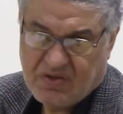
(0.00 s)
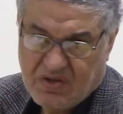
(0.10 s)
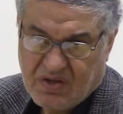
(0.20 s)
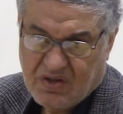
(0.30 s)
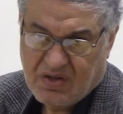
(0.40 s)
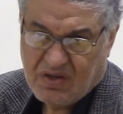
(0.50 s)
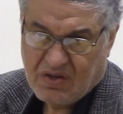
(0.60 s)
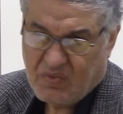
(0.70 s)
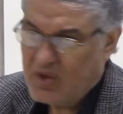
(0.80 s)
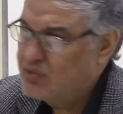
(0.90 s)
without
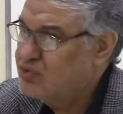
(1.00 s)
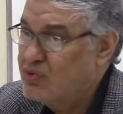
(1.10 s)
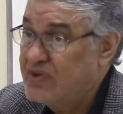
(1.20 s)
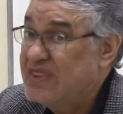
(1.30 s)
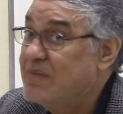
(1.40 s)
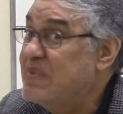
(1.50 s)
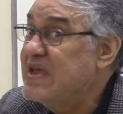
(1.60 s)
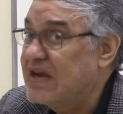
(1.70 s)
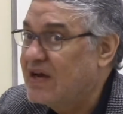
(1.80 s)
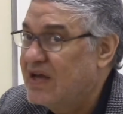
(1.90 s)
knowing the meaning
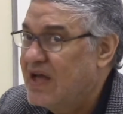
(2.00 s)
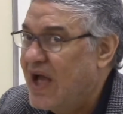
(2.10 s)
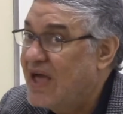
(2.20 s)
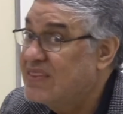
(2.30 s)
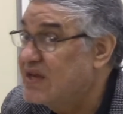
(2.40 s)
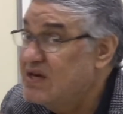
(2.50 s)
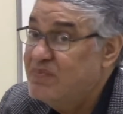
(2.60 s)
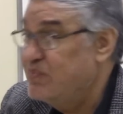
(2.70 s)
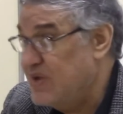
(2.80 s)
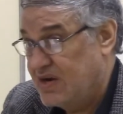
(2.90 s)
and the deep meaning
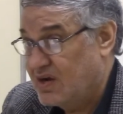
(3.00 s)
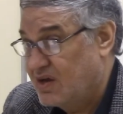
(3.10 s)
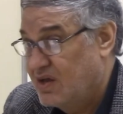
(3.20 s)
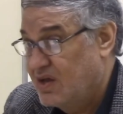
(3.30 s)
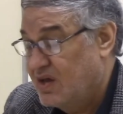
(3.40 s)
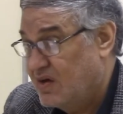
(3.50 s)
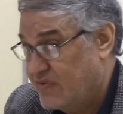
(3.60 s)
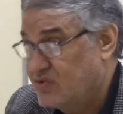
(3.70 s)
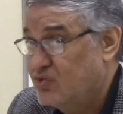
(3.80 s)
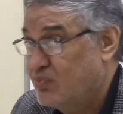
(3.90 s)
of what you're
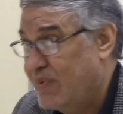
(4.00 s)
practicing.